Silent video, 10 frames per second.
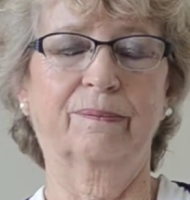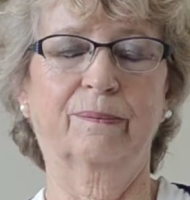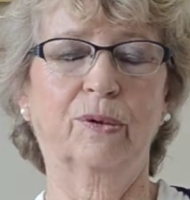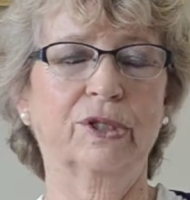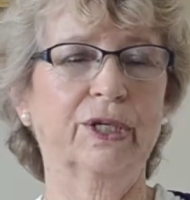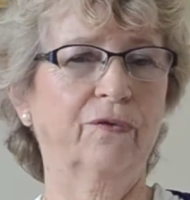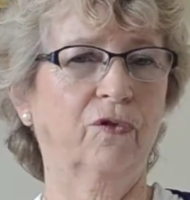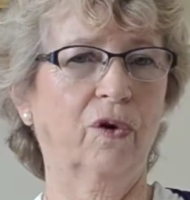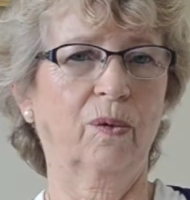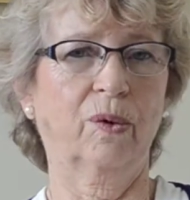pushing
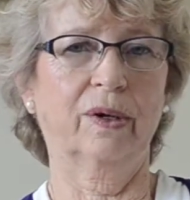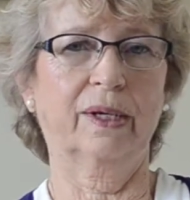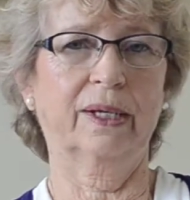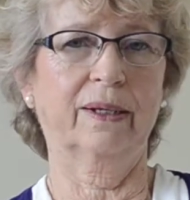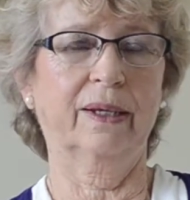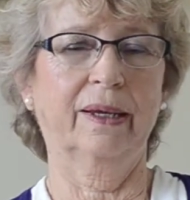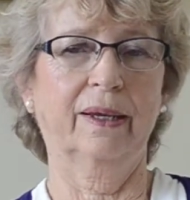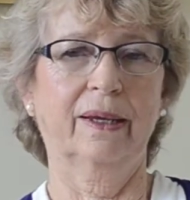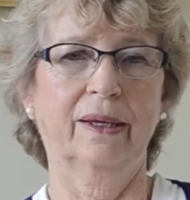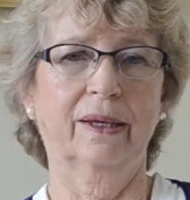forward, and
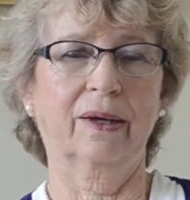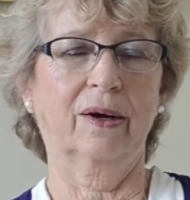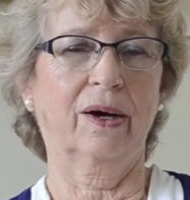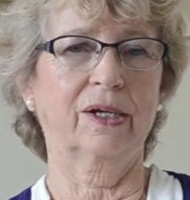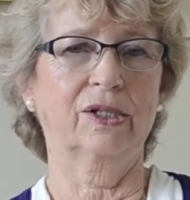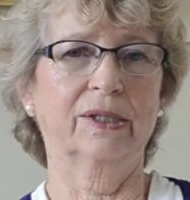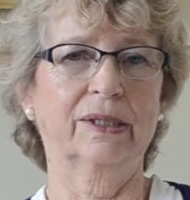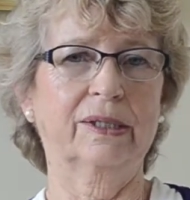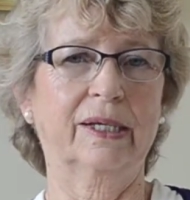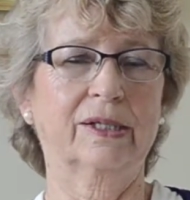gosh,
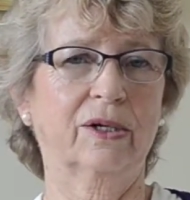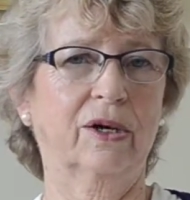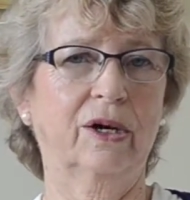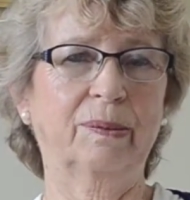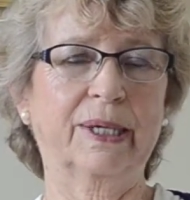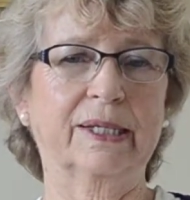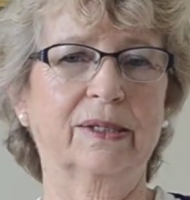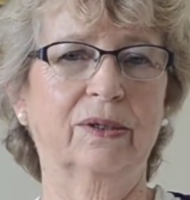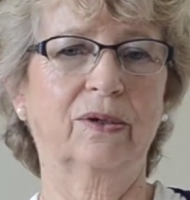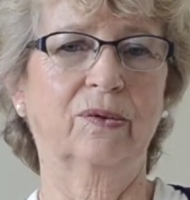it's hard
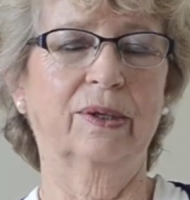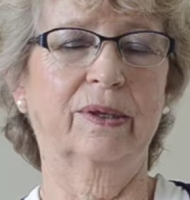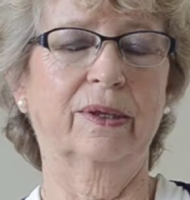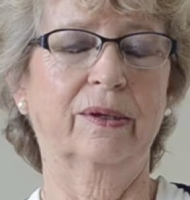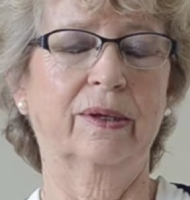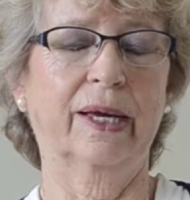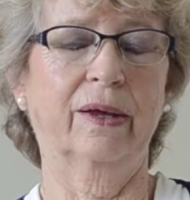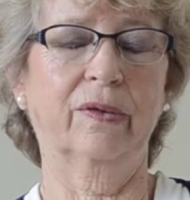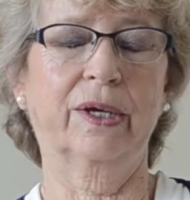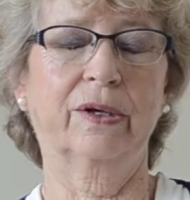because with the
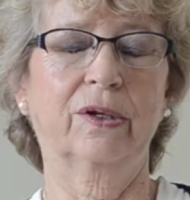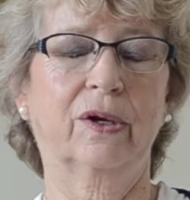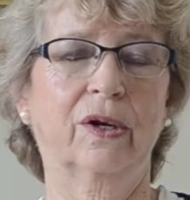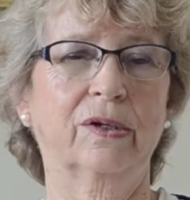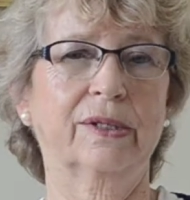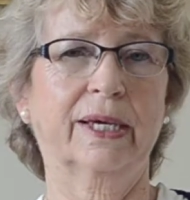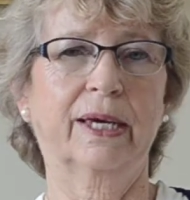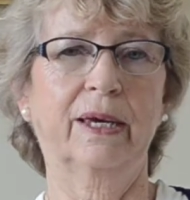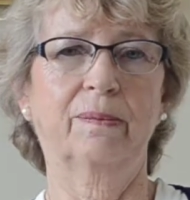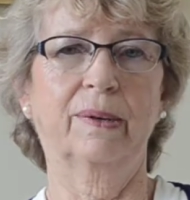healthcare dollars, they
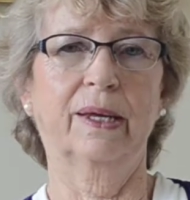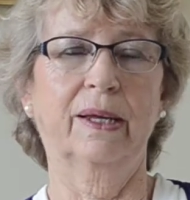keep